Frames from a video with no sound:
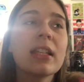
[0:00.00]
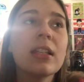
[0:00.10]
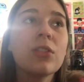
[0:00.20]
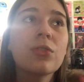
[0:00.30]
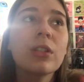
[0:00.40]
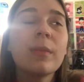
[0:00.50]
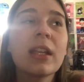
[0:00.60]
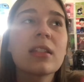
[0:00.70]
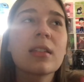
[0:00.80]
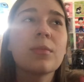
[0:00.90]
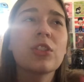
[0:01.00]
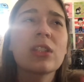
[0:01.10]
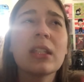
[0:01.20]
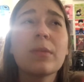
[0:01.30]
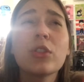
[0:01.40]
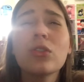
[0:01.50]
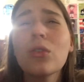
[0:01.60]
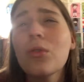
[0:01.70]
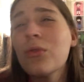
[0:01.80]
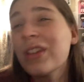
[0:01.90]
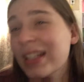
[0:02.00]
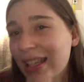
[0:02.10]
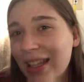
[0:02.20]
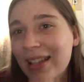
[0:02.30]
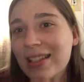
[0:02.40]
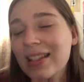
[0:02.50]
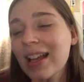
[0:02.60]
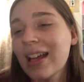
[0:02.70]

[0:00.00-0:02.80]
It usually makes them just seem so ridiculous,